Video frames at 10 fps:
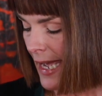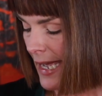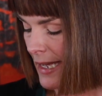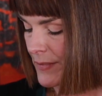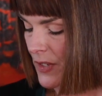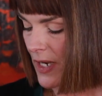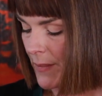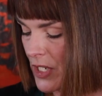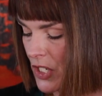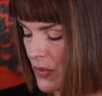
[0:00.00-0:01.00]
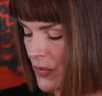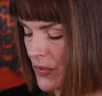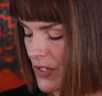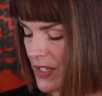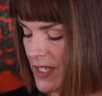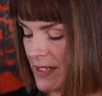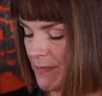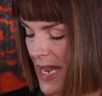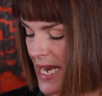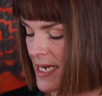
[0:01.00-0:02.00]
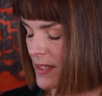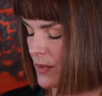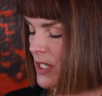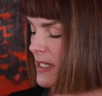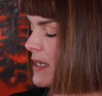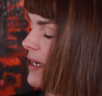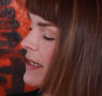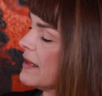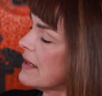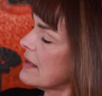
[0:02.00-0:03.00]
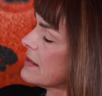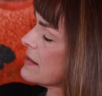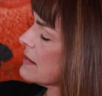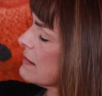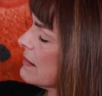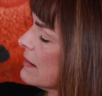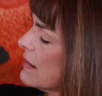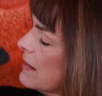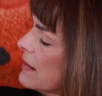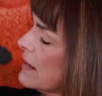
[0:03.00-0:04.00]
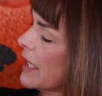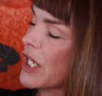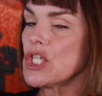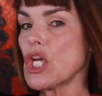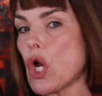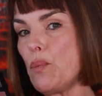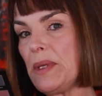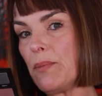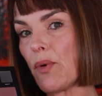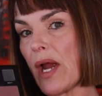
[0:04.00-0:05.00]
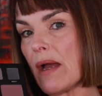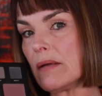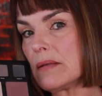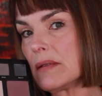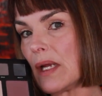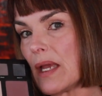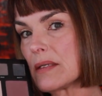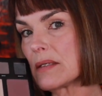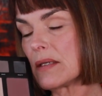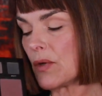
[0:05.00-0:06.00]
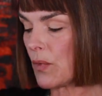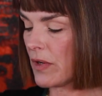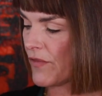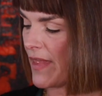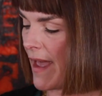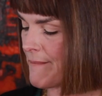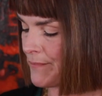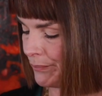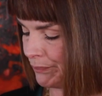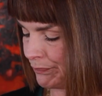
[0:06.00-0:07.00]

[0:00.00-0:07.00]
So now I'm going to use Space, which is kind of this, like a taupey brown, I guess is a good word for that.